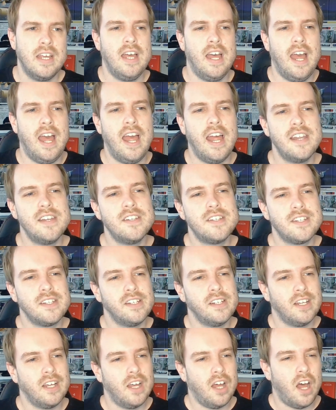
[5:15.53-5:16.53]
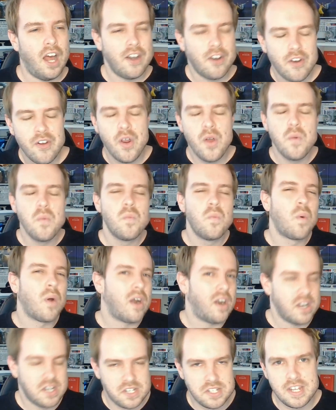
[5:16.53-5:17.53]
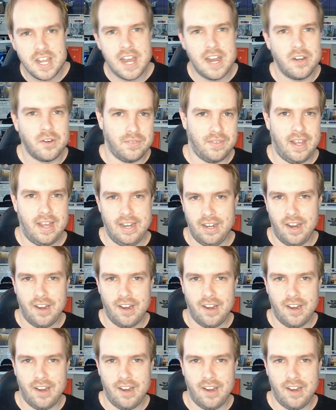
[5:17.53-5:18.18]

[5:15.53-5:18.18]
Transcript: And I don't know where I stand on that.